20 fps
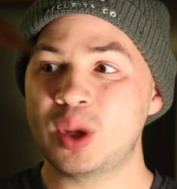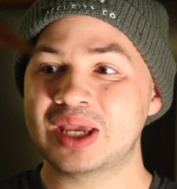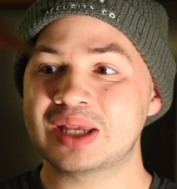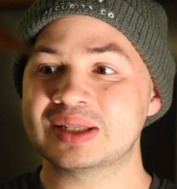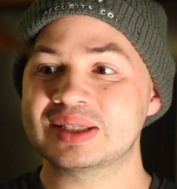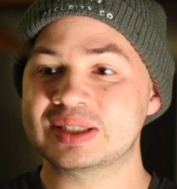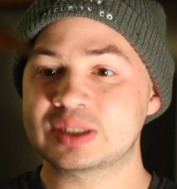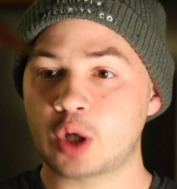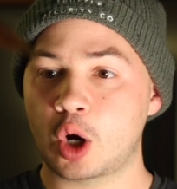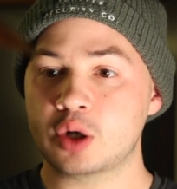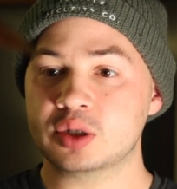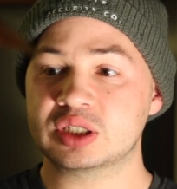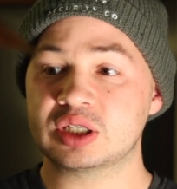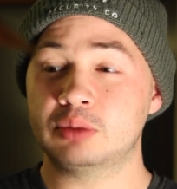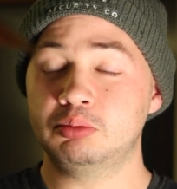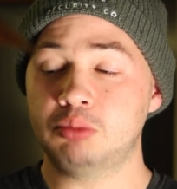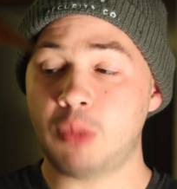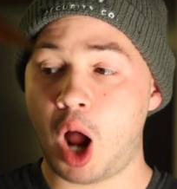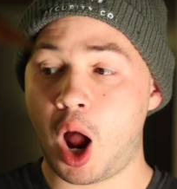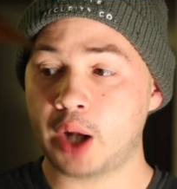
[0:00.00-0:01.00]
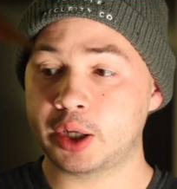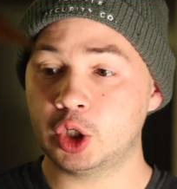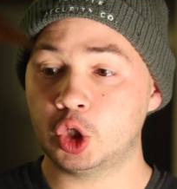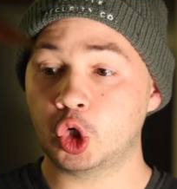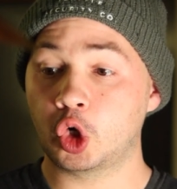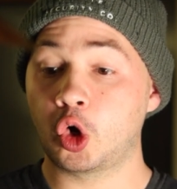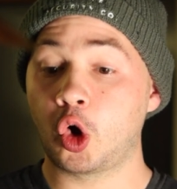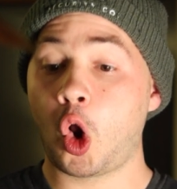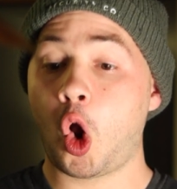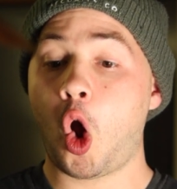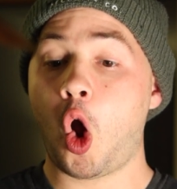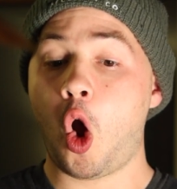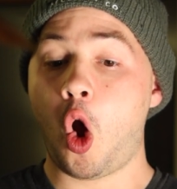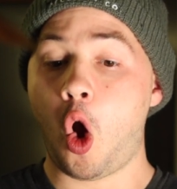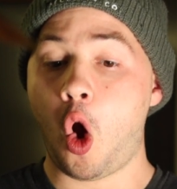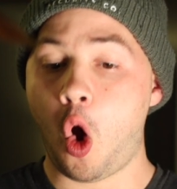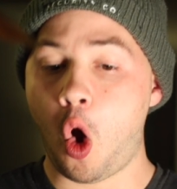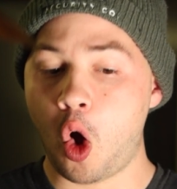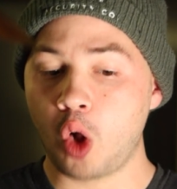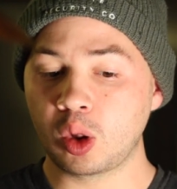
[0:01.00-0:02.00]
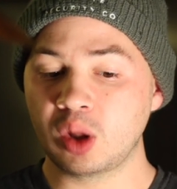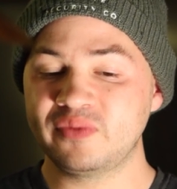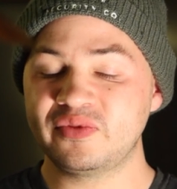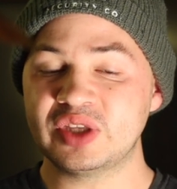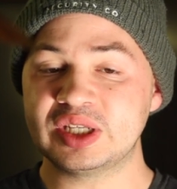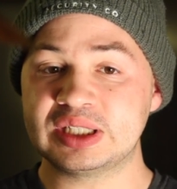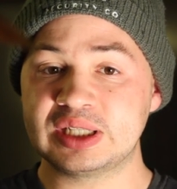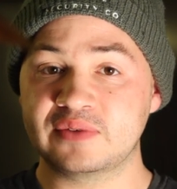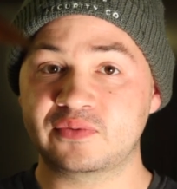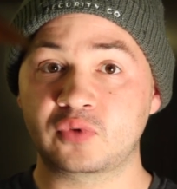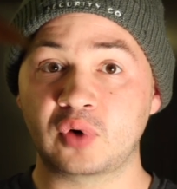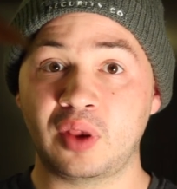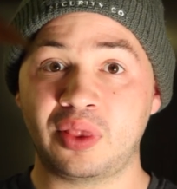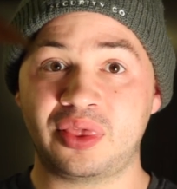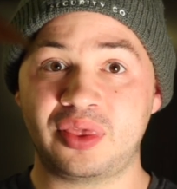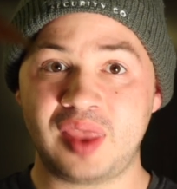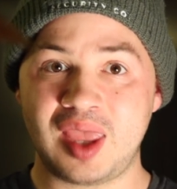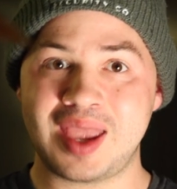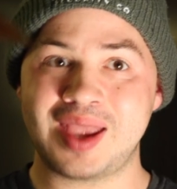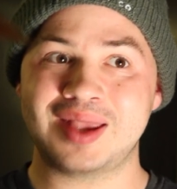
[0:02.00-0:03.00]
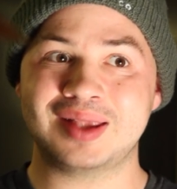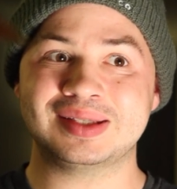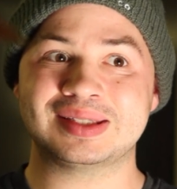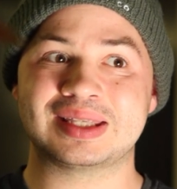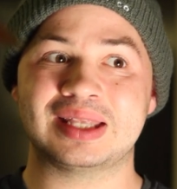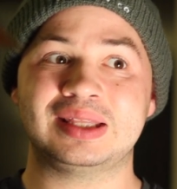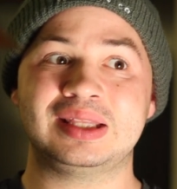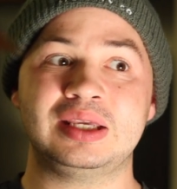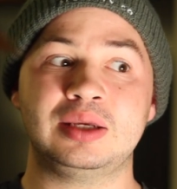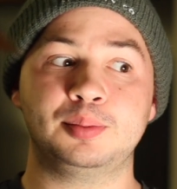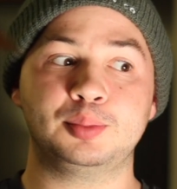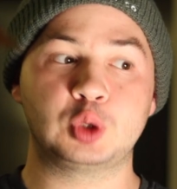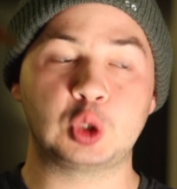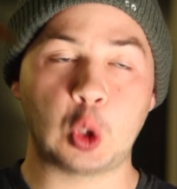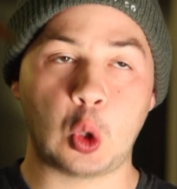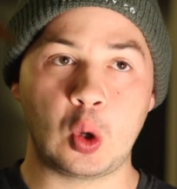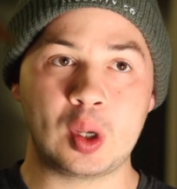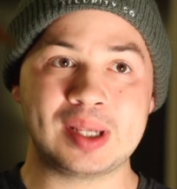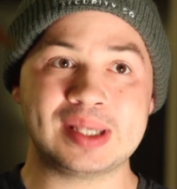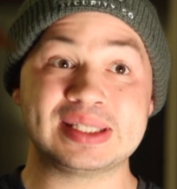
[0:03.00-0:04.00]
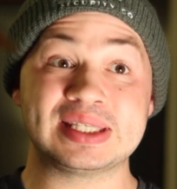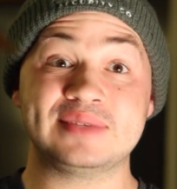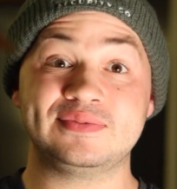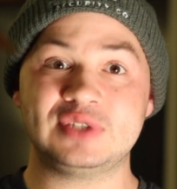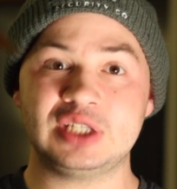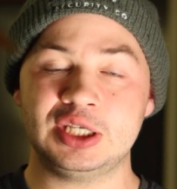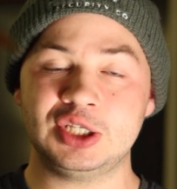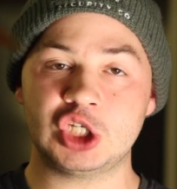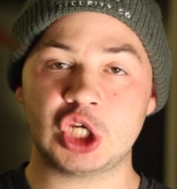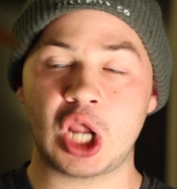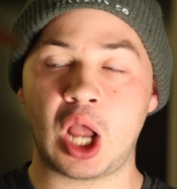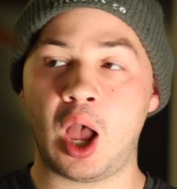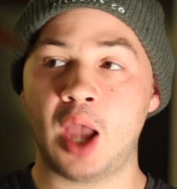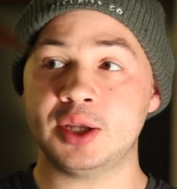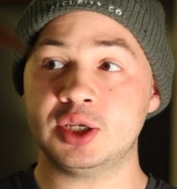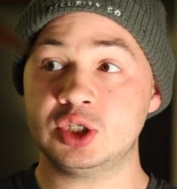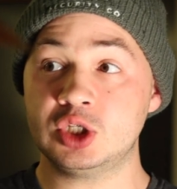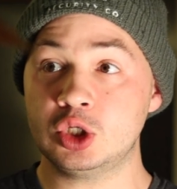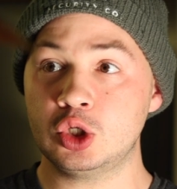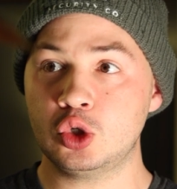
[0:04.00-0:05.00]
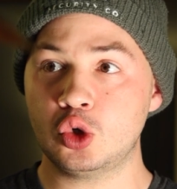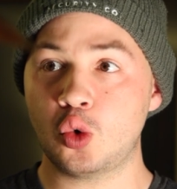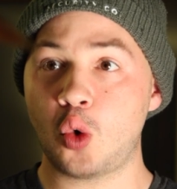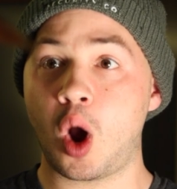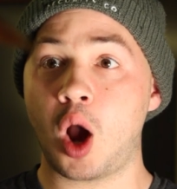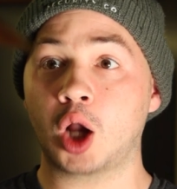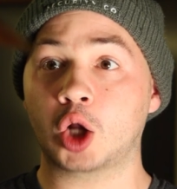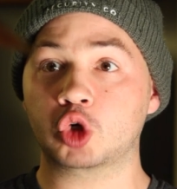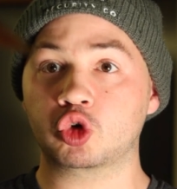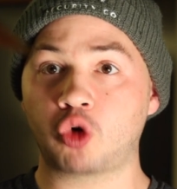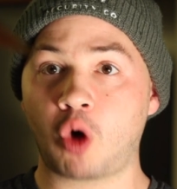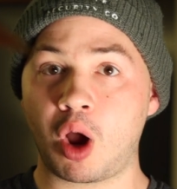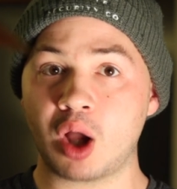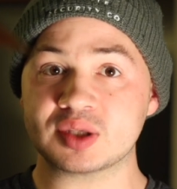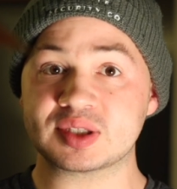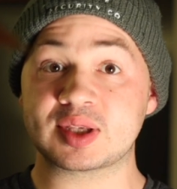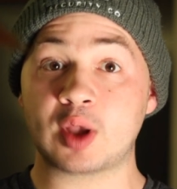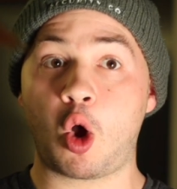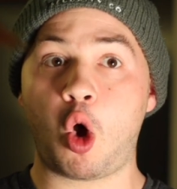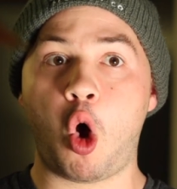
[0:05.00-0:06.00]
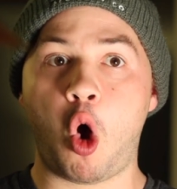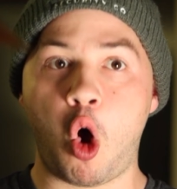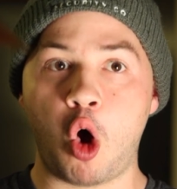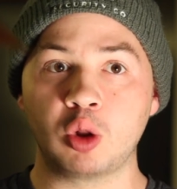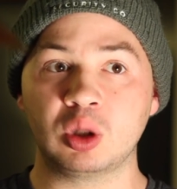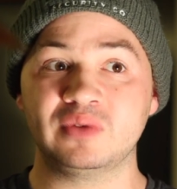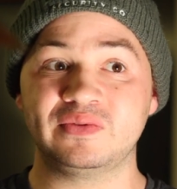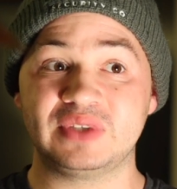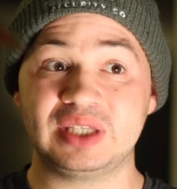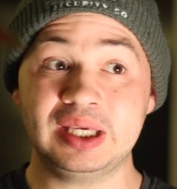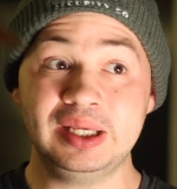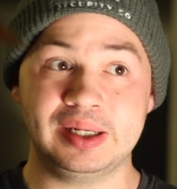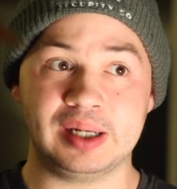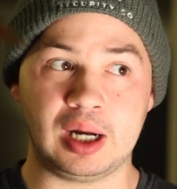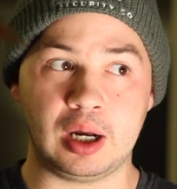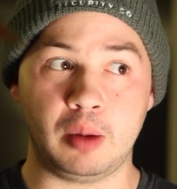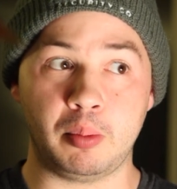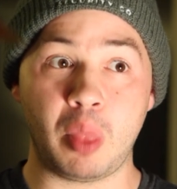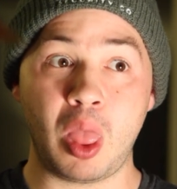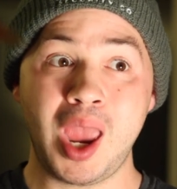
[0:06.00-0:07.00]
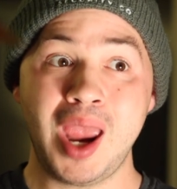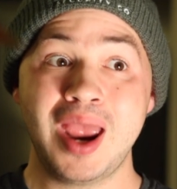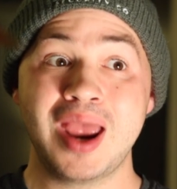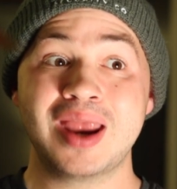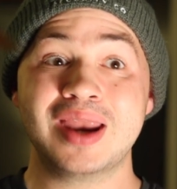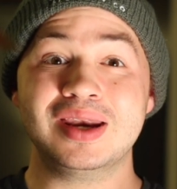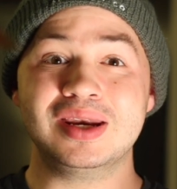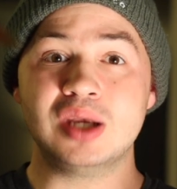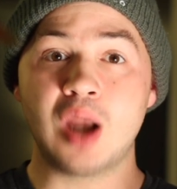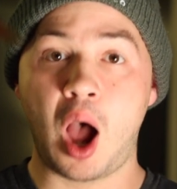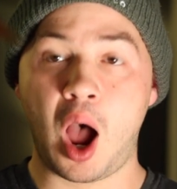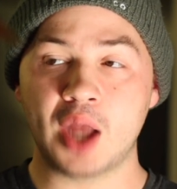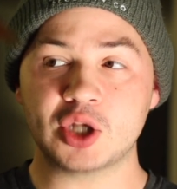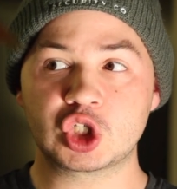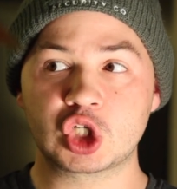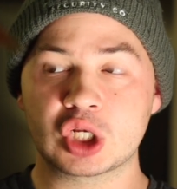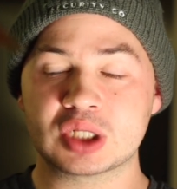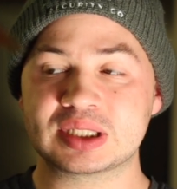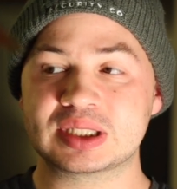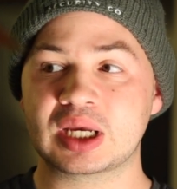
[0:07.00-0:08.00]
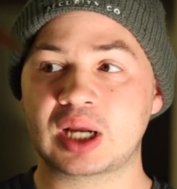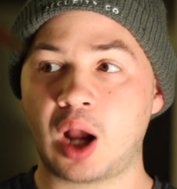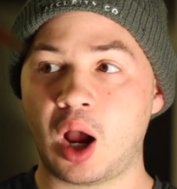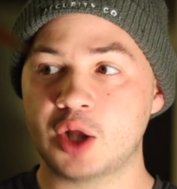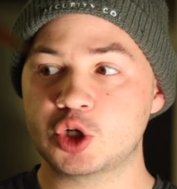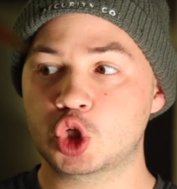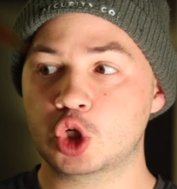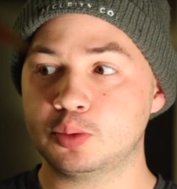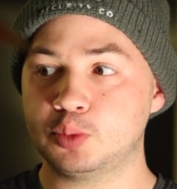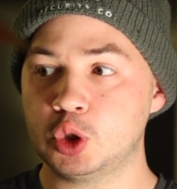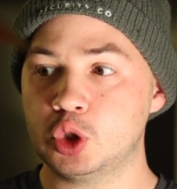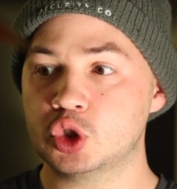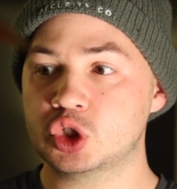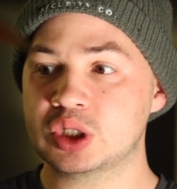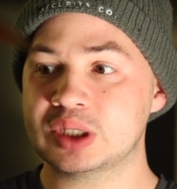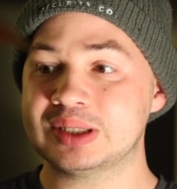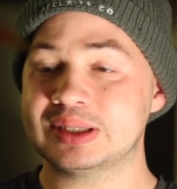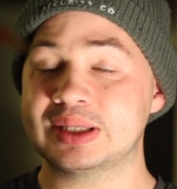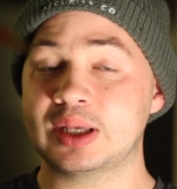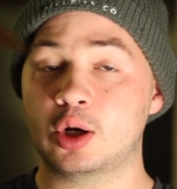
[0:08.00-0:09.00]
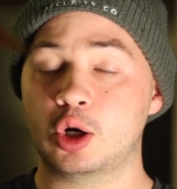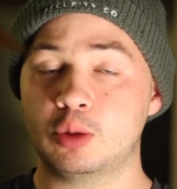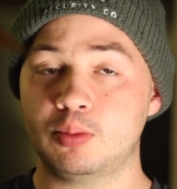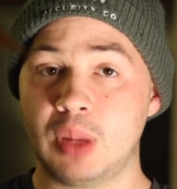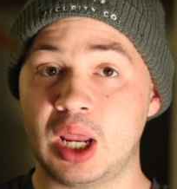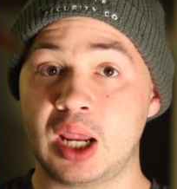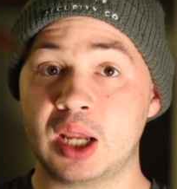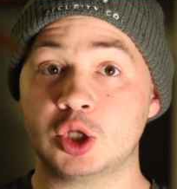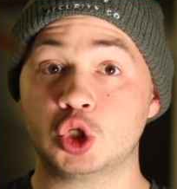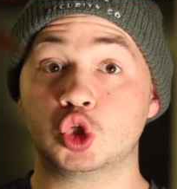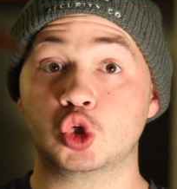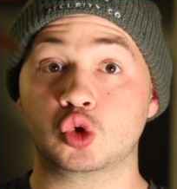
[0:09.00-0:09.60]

we can start to monitor all of the different things that the employees of DJI do across all of GitHub, not just the contributions that are made